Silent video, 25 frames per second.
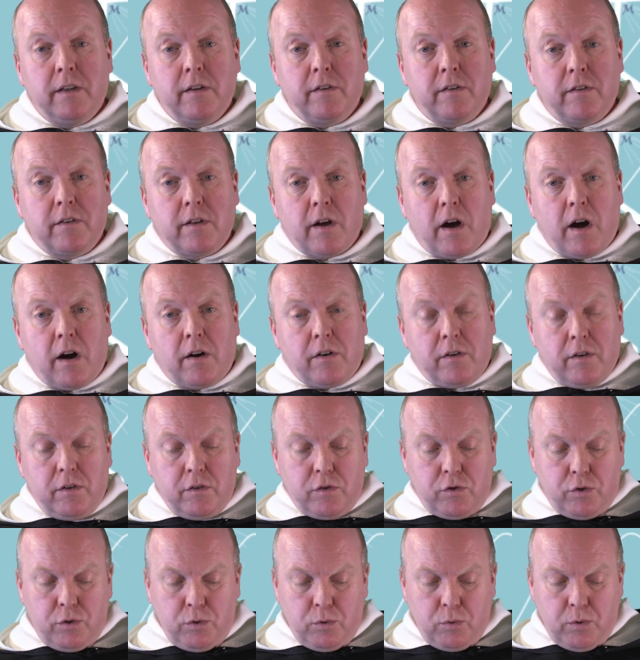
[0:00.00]
start
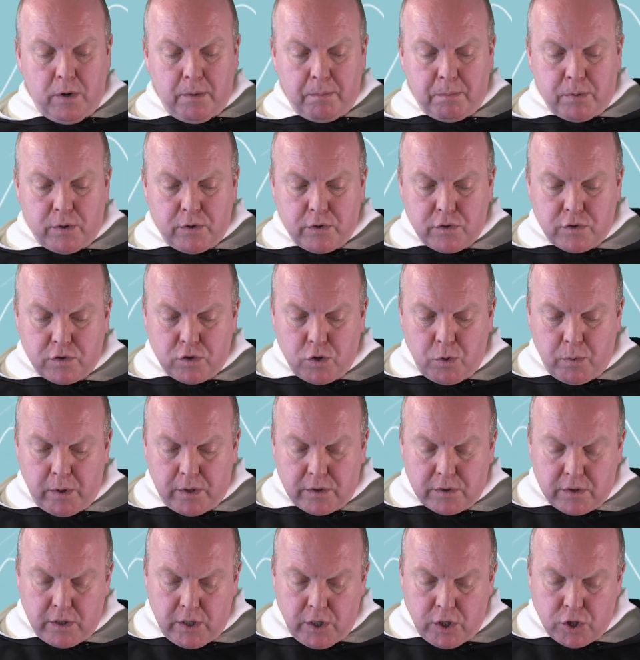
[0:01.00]
to pursue
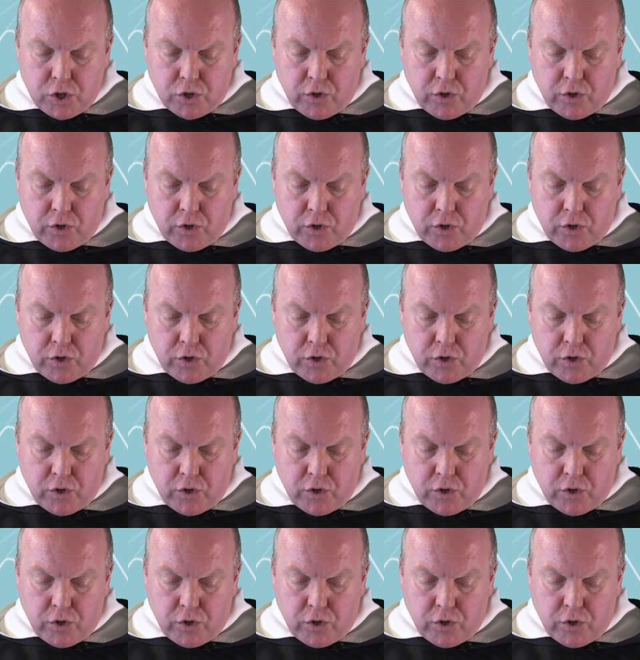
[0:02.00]
it.